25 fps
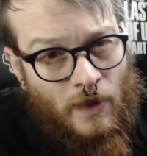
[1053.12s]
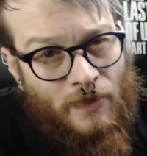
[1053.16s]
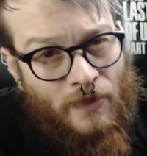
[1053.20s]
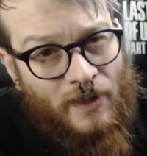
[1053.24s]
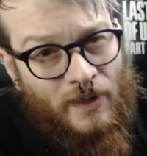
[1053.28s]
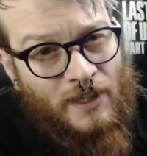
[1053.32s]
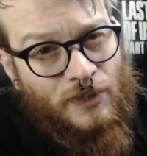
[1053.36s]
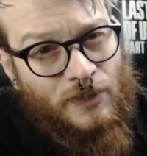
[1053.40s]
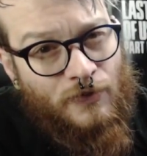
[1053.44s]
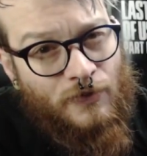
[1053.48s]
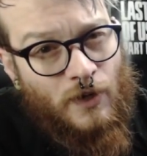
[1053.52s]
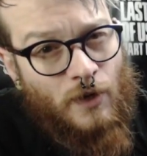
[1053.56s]

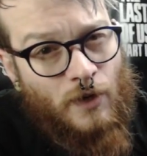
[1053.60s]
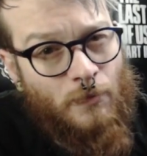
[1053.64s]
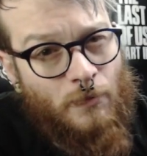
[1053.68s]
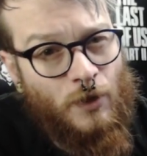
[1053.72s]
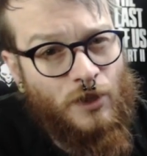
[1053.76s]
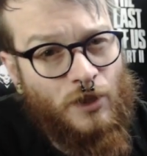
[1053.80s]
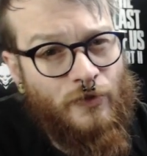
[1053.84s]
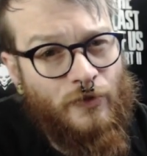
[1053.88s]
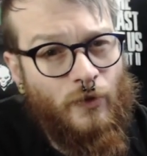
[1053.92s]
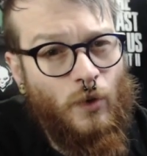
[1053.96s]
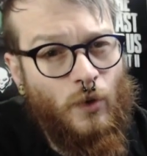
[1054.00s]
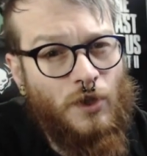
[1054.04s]
thanks very much
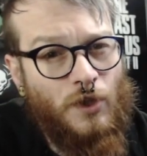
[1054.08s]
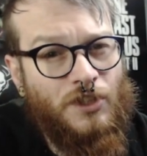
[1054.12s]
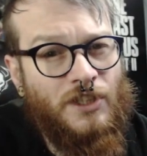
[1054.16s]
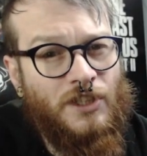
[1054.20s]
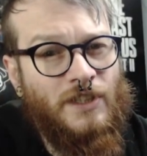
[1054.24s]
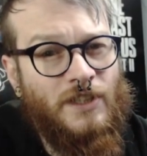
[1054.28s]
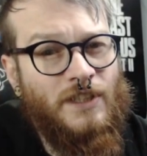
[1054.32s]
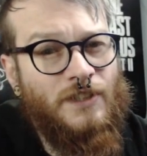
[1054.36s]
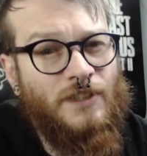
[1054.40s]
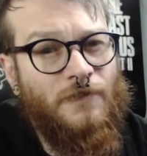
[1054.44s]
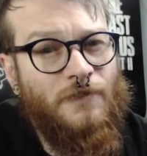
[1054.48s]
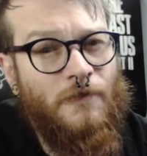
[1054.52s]
for watching
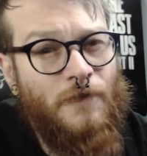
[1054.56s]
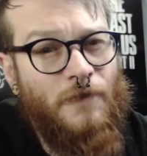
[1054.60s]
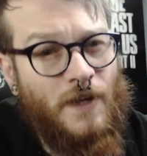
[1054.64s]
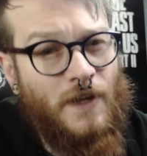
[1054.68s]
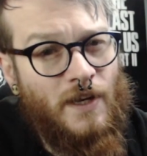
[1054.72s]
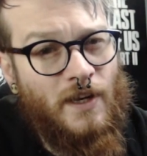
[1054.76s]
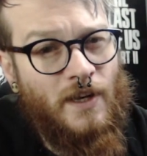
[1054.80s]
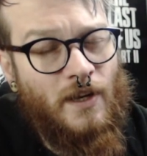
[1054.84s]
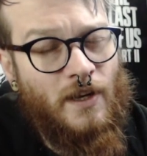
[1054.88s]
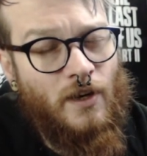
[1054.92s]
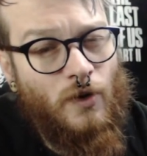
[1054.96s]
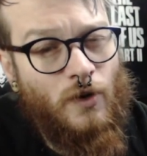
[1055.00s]
this
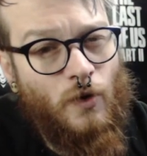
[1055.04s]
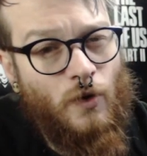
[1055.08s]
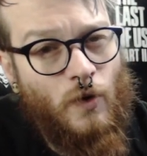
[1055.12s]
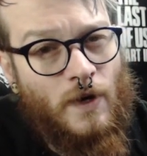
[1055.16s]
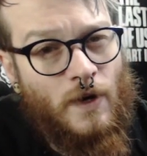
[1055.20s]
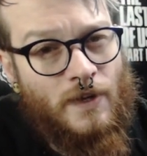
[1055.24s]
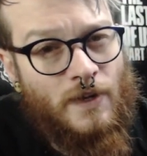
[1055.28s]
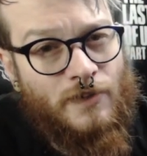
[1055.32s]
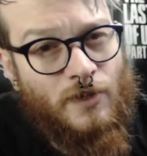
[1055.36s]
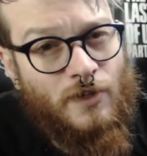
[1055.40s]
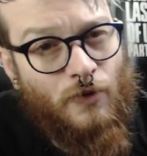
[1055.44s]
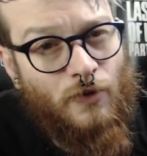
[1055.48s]
video.
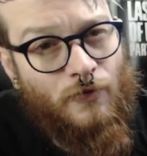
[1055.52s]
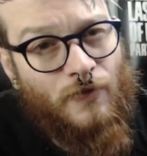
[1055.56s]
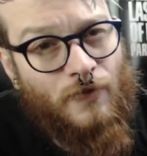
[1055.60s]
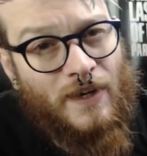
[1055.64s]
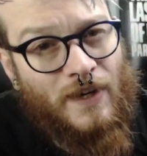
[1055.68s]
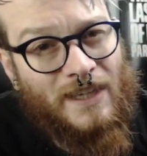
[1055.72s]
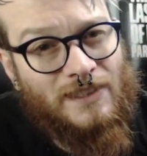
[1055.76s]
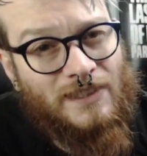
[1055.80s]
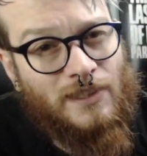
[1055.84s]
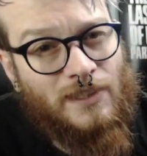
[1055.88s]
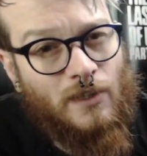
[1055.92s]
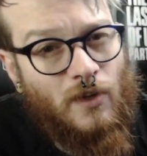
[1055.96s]
Don't
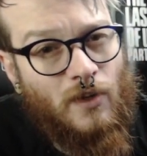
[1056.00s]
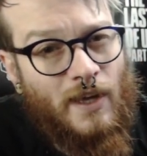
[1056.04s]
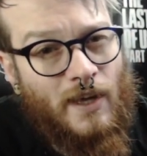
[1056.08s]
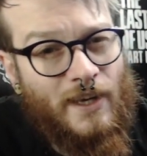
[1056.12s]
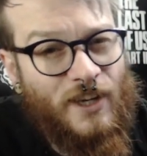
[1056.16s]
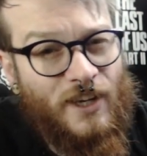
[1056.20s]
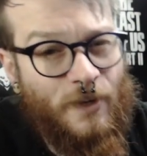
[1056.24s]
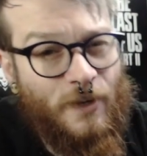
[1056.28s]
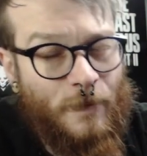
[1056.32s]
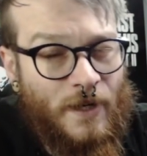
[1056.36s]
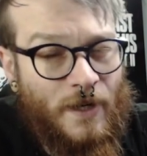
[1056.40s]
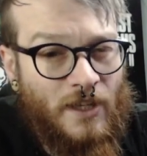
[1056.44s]
forget to like,
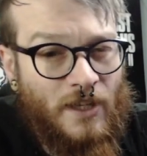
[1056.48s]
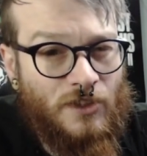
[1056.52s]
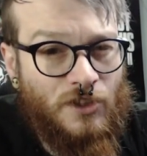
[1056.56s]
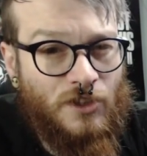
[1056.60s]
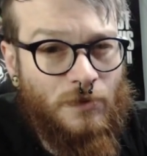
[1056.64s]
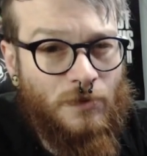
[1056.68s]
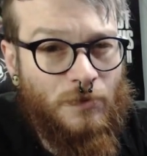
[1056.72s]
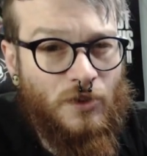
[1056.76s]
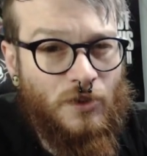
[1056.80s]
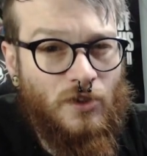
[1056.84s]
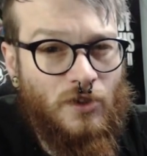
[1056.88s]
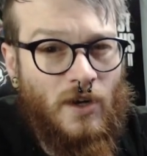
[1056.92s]
comment and
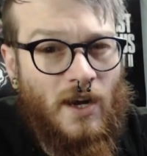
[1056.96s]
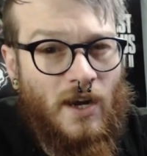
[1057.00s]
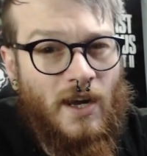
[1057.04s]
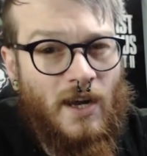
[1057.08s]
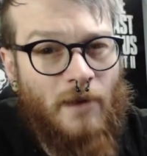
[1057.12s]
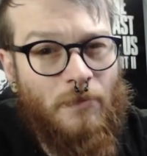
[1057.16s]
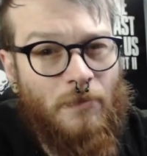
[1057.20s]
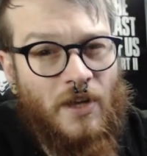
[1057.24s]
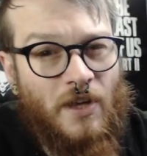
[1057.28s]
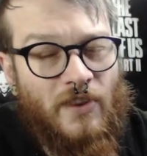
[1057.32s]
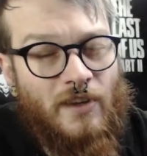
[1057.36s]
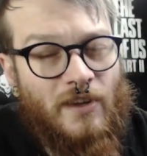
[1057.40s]

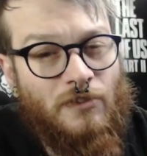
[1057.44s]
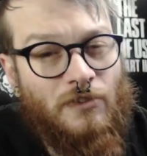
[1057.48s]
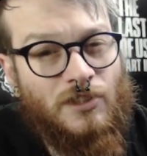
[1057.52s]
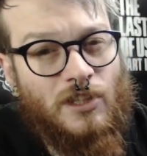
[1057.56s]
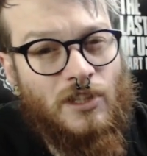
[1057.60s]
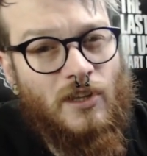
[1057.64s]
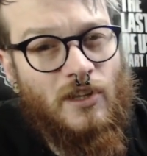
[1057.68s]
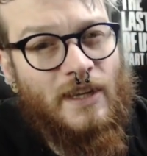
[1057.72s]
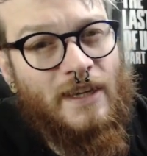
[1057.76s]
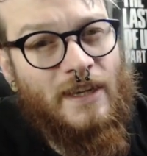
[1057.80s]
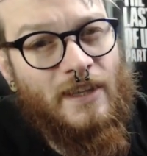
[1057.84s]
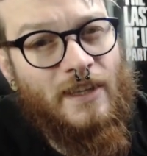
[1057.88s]
subscribe. There is a
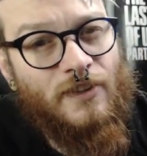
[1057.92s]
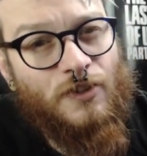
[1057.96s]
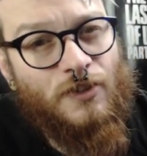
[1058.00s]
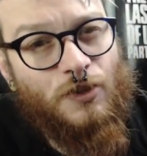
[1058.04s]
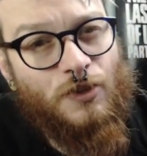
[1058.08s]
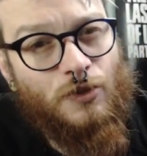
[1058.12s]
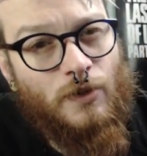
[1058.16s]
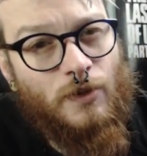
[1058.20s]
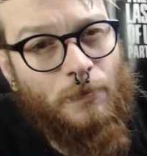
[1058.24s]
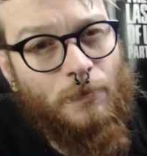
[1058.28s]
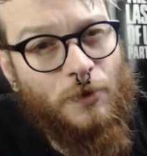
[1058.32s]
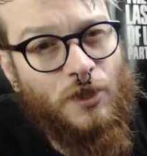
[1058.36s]
link in the
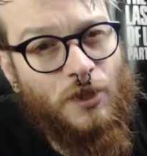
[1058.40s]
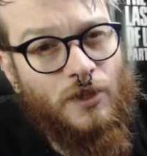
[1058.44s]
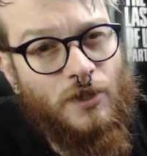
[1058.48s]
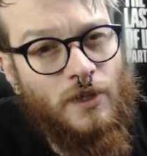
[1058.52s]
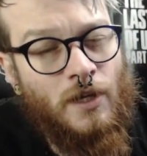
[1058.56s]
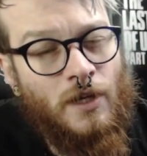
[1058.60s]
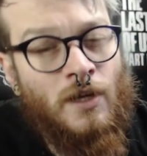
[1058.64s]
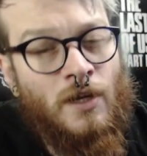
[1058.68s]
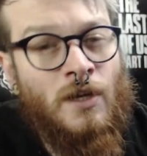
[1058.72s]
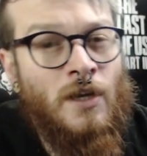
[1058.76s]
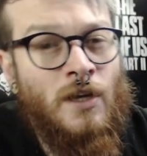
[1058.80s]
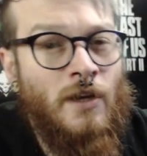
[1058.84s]
description
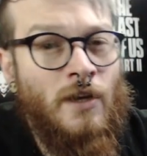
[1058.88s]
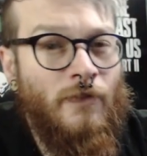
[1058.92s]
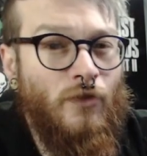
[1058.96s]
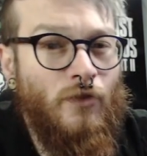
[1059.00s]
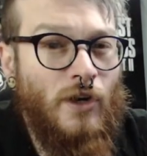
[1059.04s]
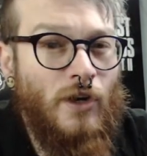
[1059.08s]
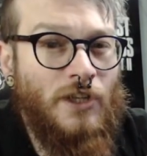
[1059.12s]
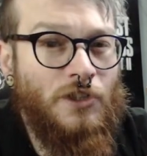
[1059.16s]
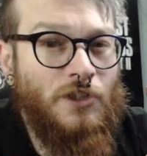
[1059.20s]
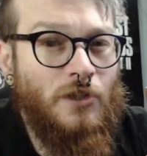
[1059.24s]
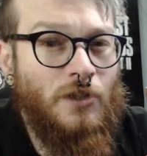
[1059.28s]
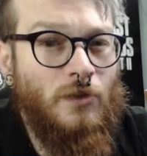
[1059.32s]
for
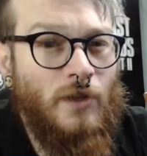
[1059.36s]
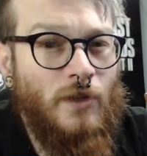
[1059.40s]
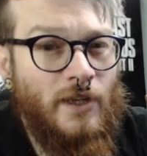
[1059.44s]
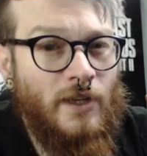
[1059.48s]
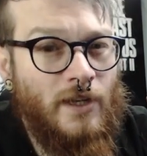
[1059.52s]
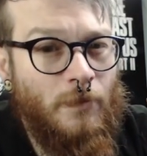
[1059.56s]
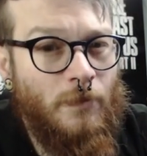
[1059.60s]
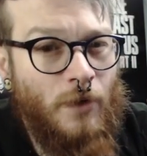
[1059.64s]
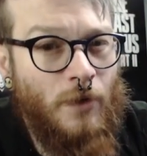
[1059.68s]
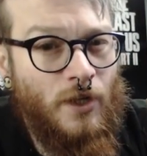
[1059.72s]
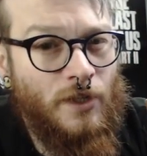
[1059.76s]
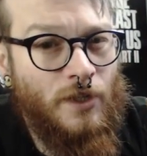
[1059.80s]
extra liquor
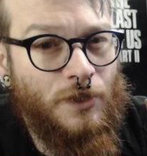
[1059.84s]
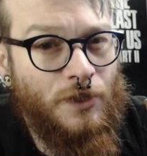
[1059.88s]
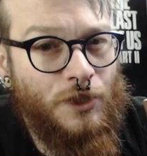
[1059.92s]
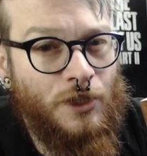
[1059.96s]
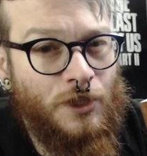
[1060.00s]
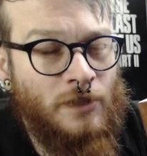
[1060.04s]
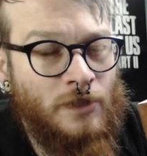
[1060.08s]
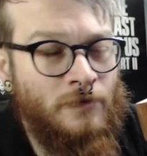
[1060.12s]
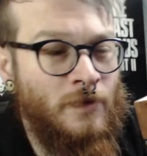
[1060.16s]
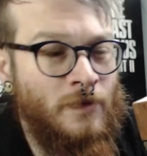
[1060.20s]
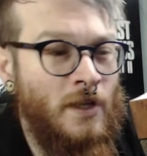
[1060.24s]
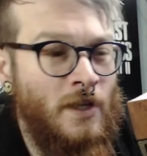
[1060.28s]
merch.
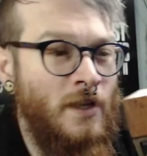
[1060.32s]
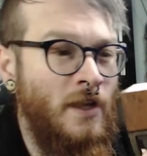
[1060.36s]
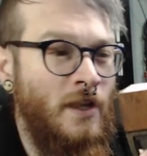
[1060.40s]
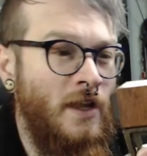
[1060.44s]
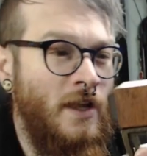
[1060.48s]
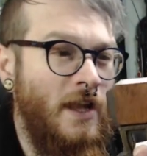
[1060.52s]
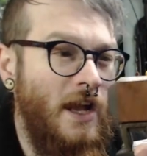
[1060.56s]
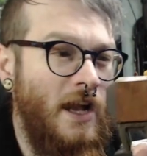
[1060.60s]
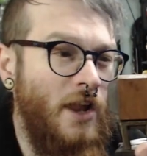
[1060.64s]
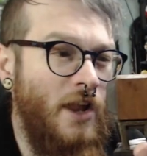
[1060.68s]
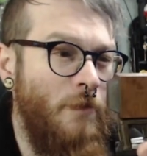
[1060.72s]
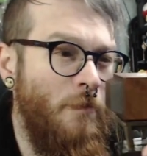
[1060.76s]

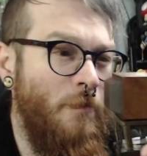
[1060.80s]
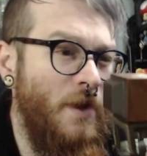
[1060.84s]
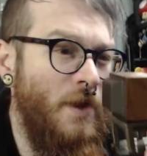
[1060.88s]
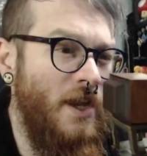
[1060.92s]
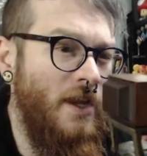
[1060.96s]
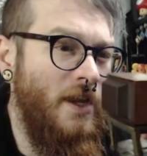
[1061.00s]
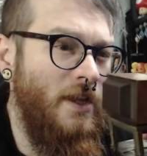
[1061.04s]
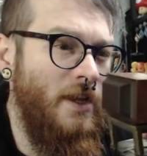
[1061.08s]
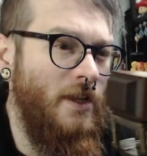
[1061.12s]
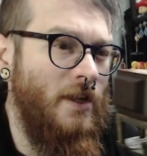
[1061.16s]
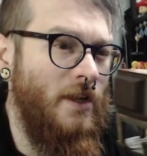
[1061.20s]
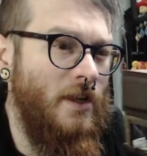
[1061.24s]
And
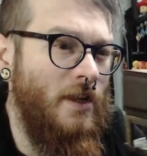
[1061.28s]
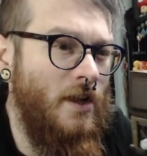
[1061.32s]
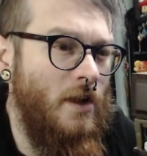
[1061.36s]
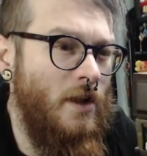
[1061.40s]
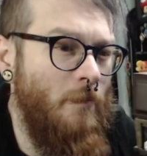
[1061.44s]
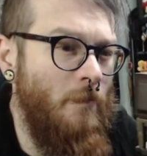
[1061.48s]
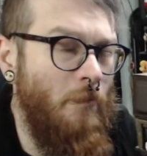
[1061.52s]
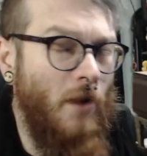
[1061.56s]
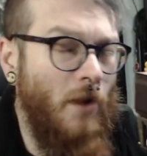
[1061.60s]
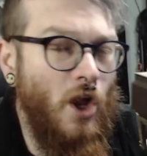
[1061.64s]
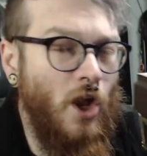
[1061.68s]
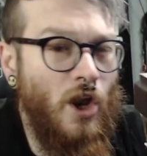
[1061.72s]
me,
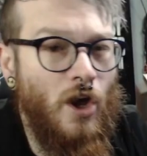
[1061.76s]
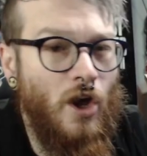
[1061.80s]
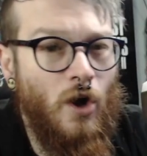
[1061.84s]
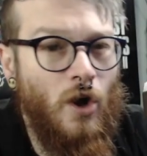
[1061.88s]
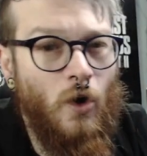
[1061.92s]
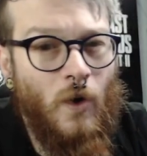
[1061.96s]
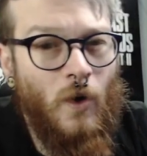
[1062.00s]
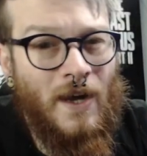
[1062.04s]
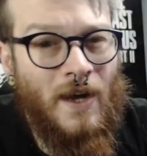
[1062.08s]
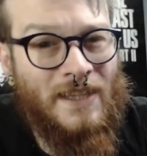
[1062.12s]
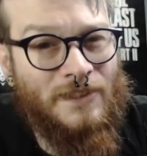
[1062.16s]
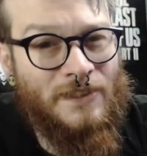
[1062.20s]

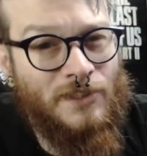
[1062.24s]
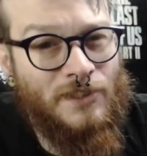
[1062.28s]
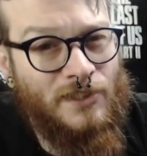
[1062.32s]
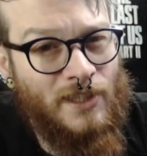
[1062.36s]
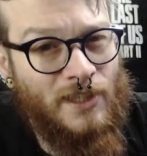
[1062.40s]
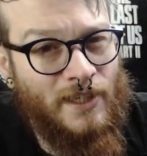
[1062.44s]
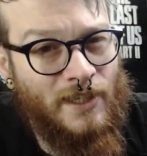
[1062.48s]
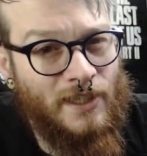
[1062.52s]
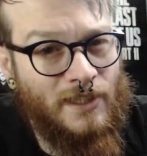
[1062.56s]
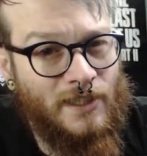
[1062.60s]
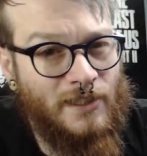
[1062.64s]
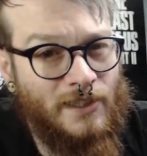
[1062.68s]
Mono and
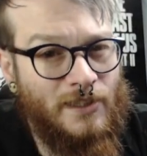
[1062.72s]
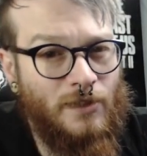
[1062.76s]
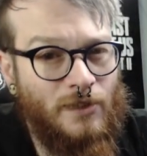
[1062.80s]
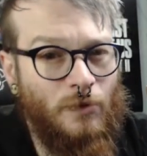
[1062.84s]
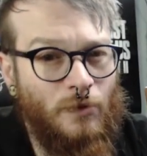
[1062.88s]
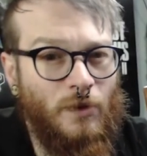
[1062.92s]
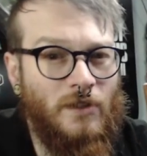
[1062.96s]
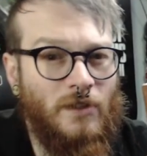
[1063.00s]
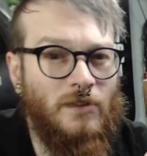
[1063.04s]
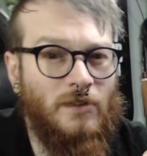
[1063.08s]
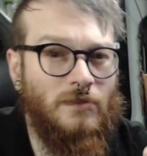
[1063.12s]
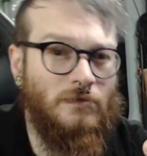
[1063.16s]
Six
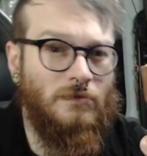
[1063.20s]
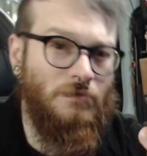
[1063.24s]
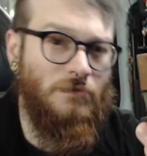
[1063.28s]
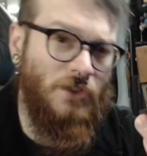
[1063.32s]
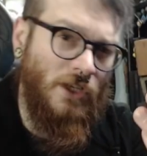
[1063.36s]
will see